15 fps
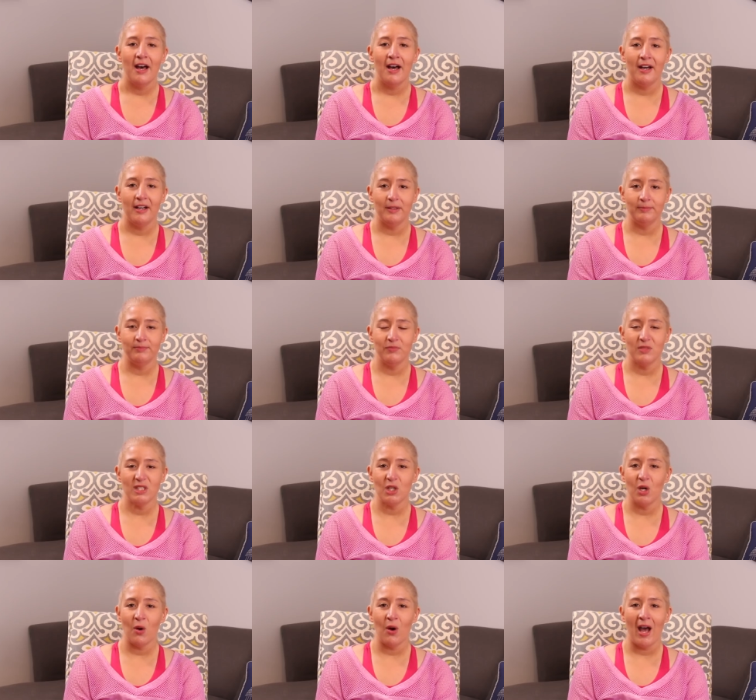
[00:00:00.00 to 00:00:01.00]
Um,
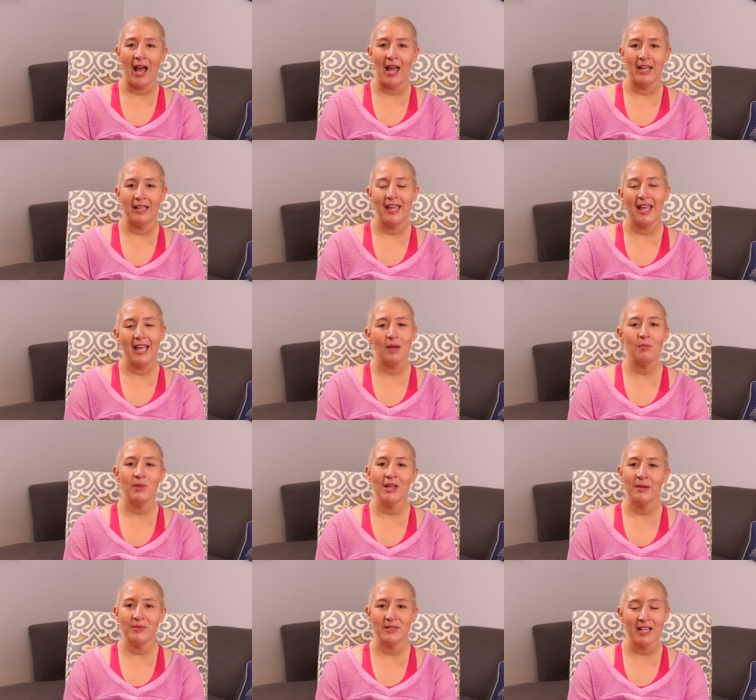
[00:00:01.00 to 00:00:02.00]
so I can
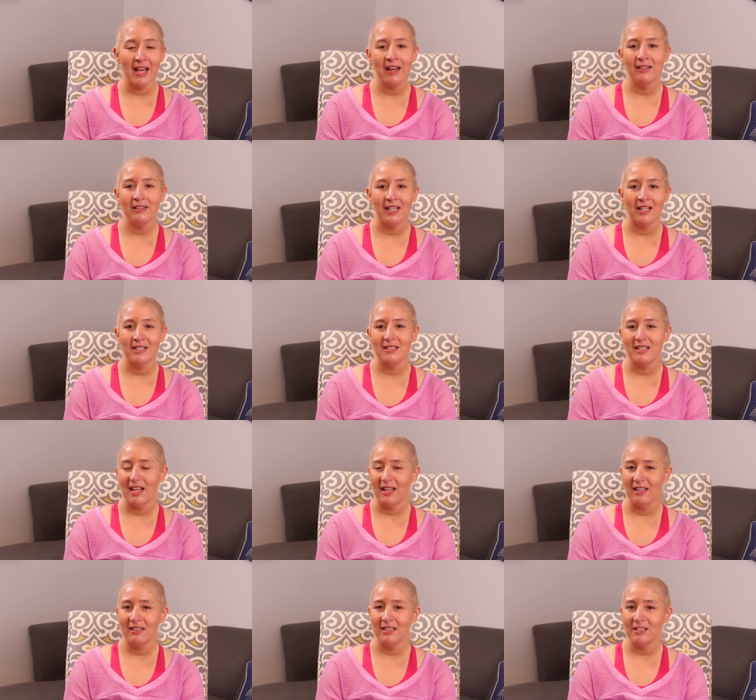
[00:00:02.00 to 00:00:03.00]
be upset that it's
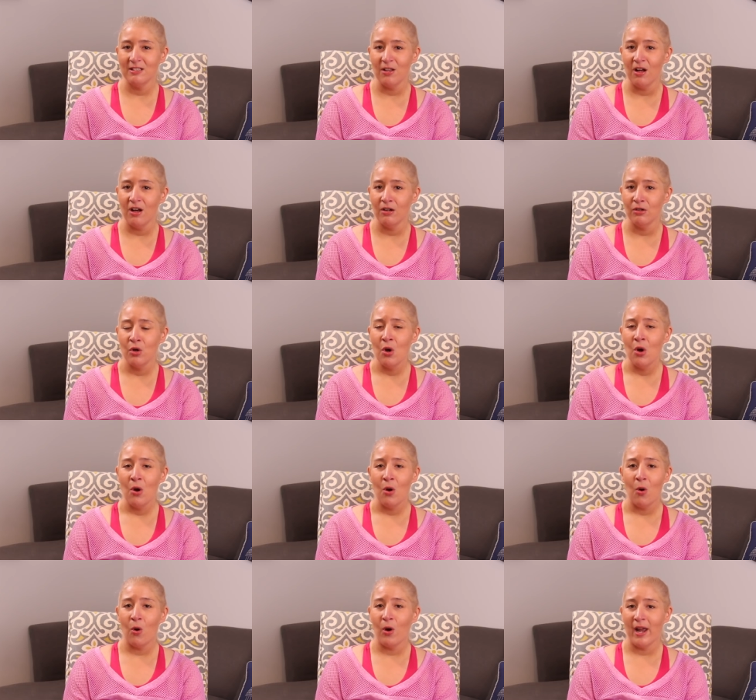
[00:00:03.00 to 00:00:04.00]
taking this long,
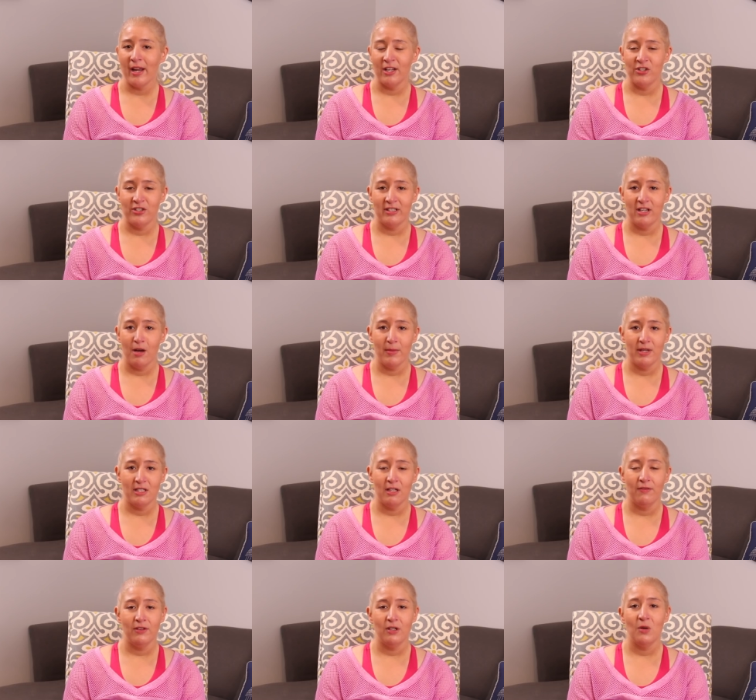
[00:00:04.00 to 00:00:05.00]
or I can just tell
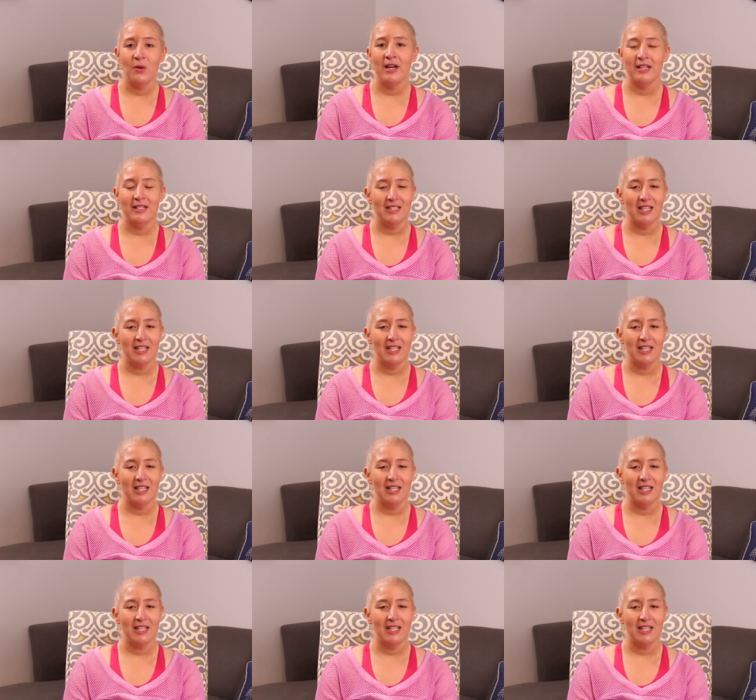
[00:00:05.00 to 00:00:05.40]
myself, you know what, it's